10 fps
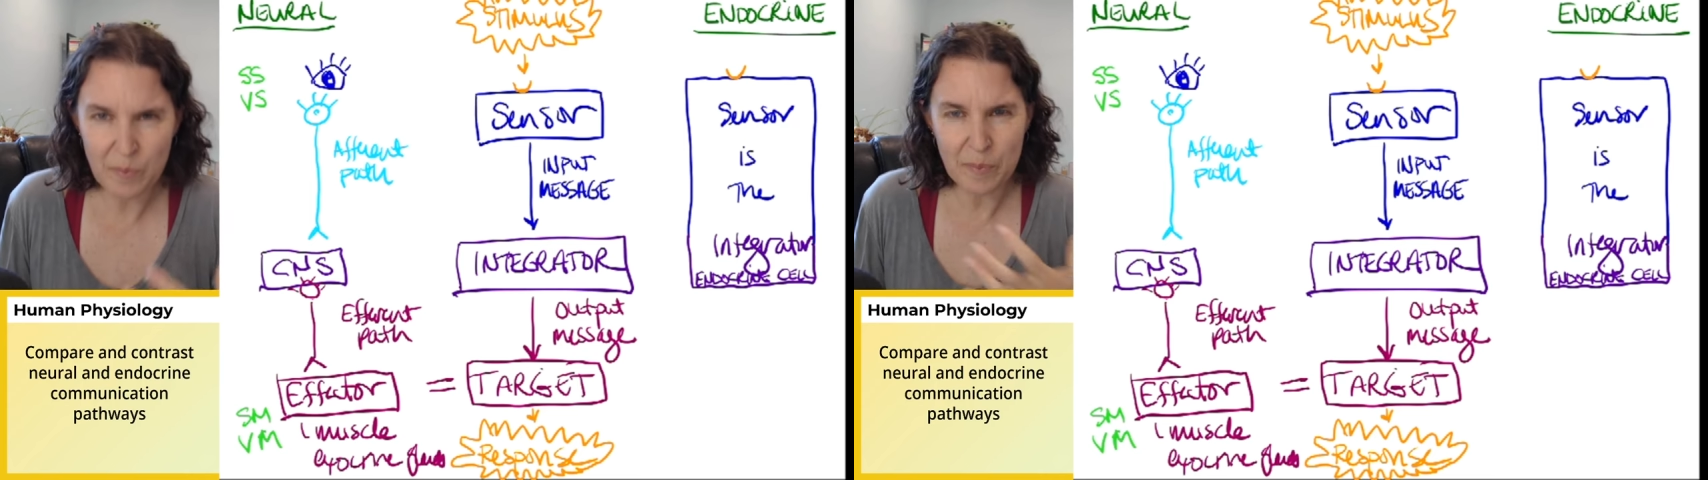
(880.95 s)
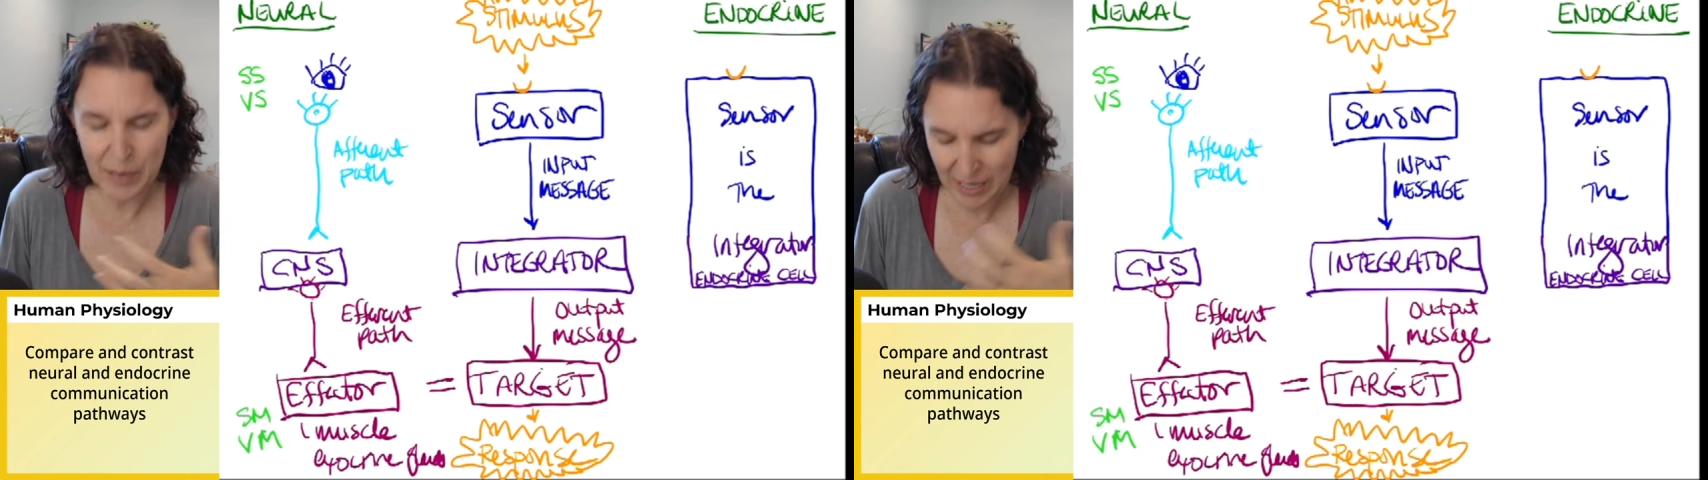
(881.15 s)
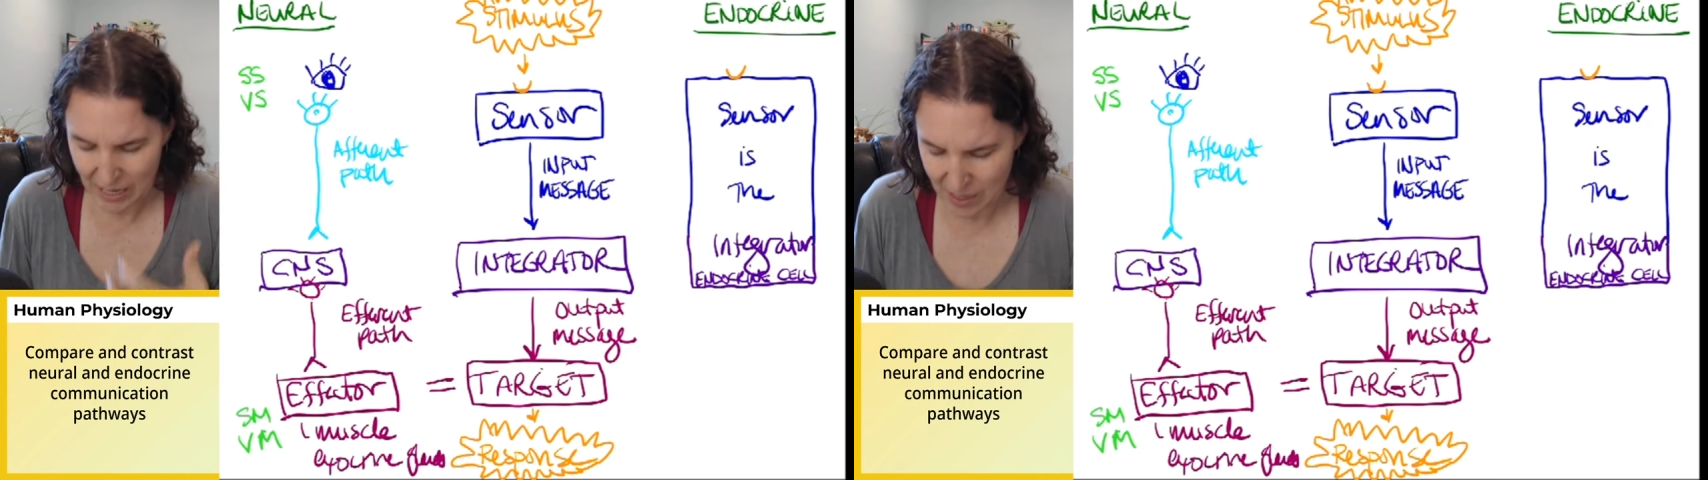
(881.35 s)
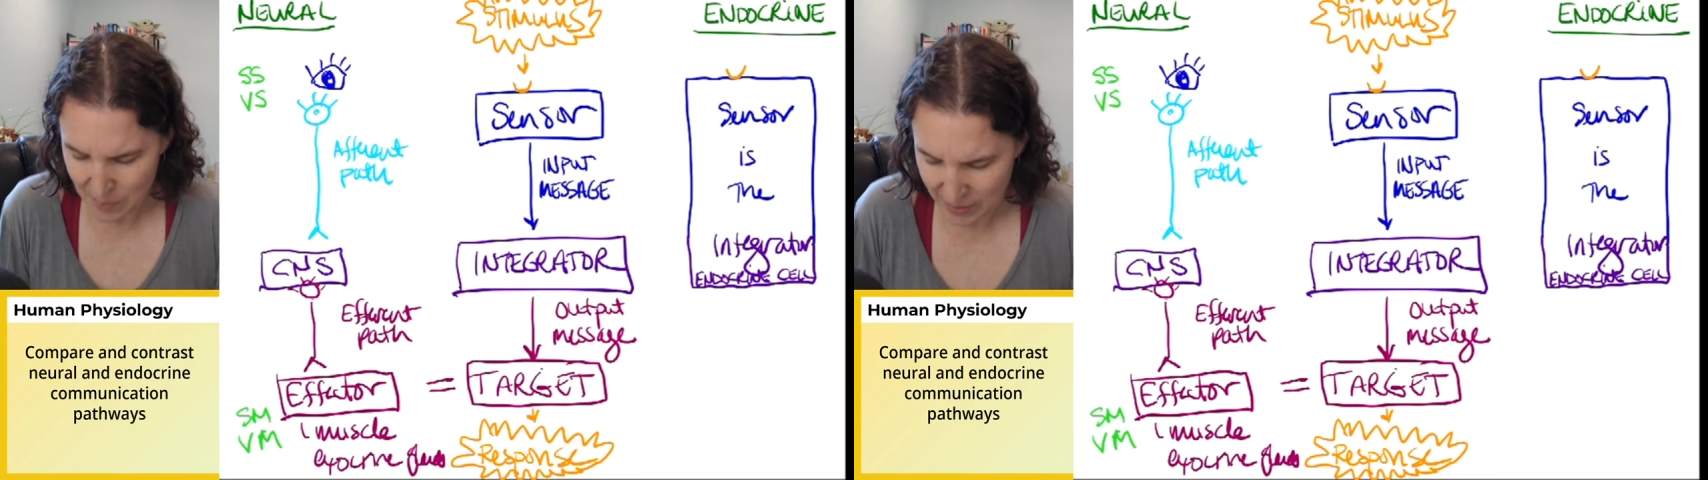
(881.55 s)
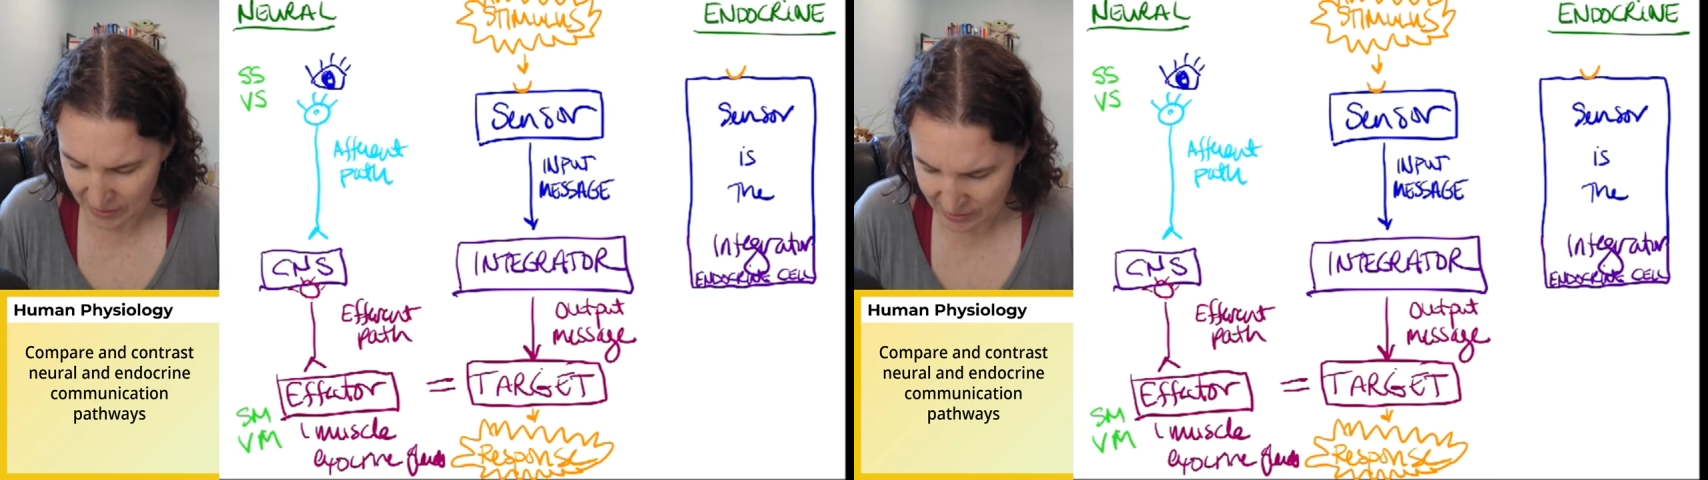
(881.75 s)
pick up
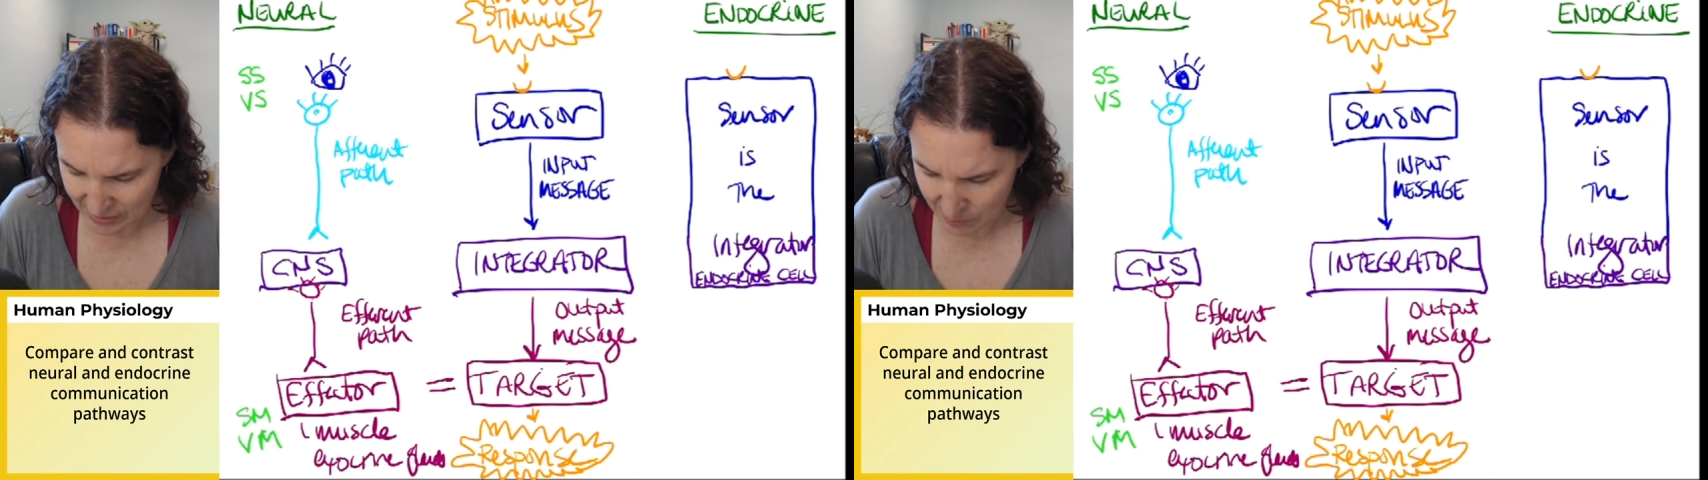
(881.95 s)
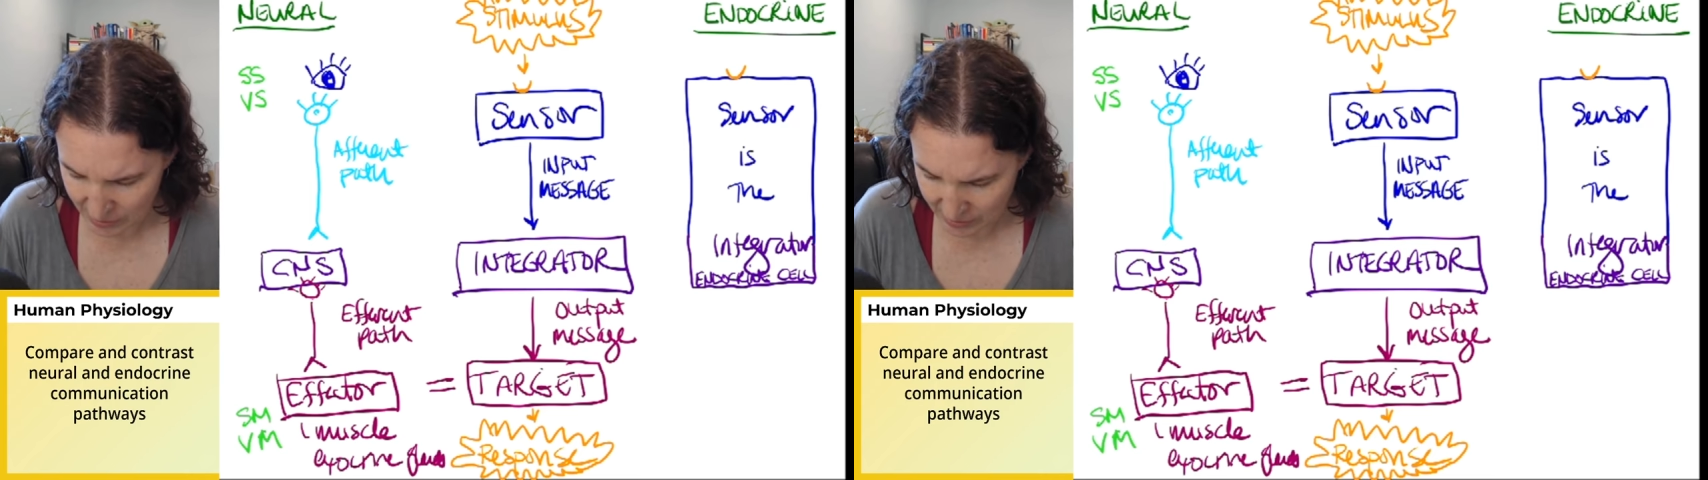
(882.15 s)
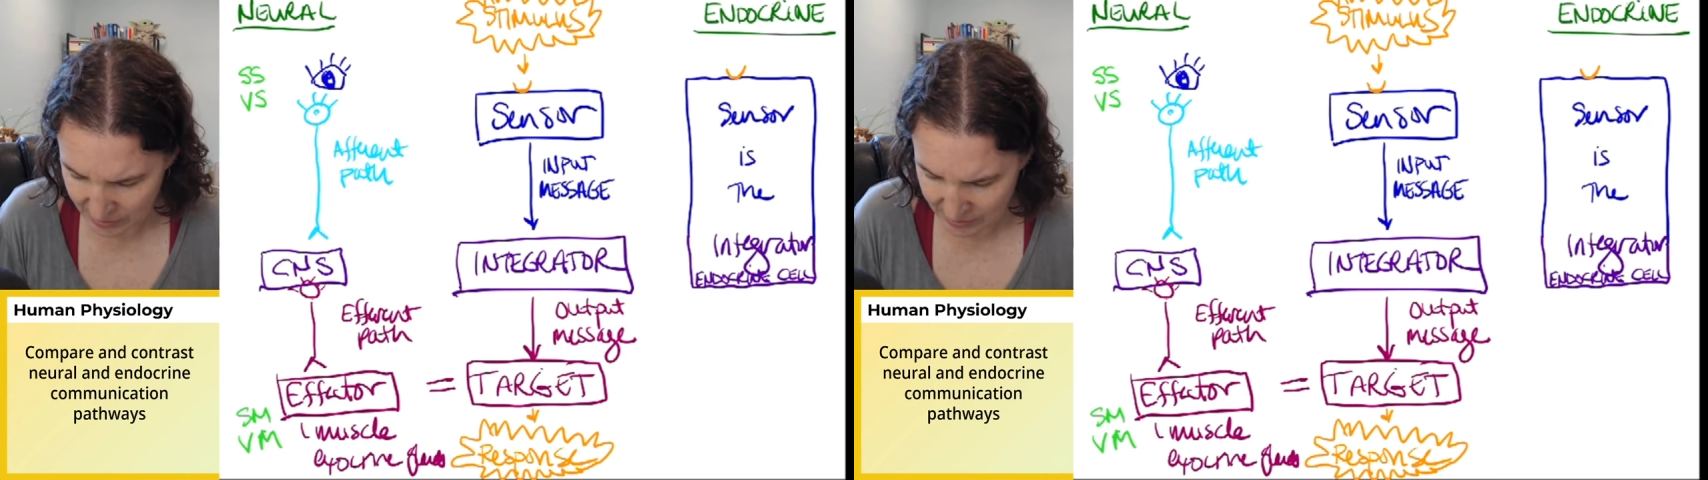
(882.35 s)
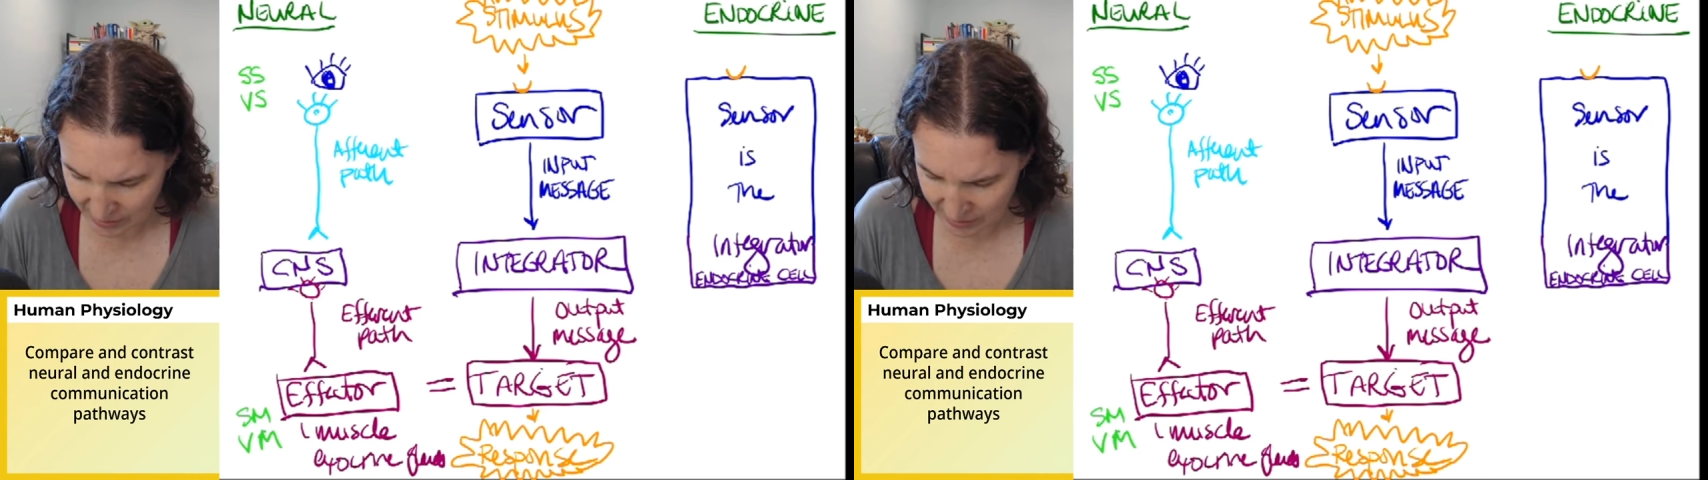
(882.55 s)
that stimulus.